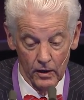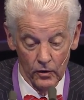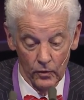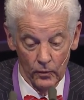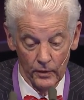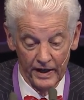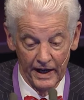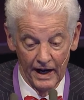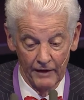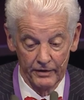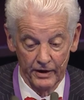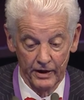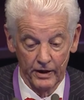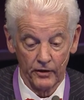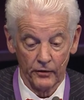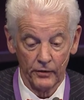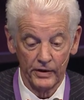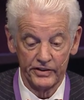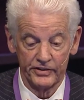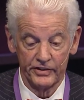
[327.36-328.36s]
We have
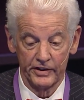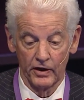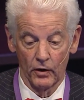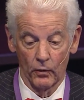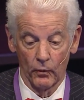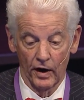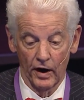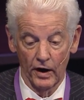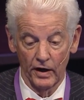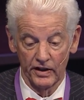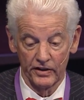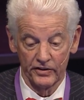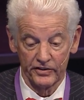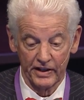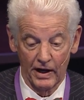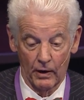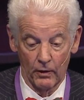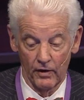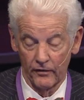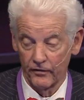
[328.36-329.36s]
increasing awareness,
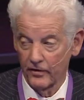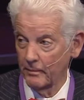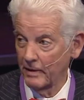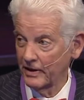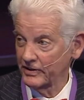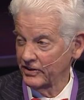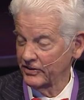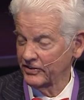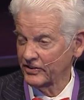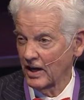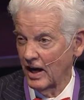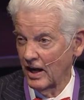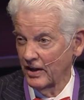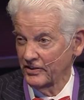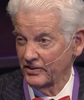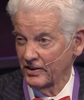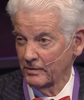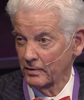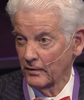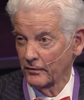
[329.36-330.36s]
however, about this
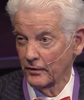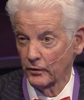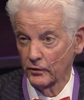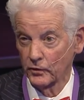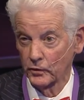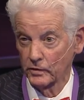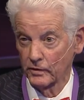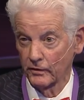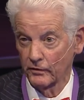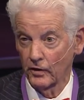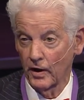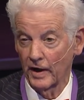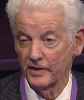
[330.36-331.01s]
concept of the rule of law.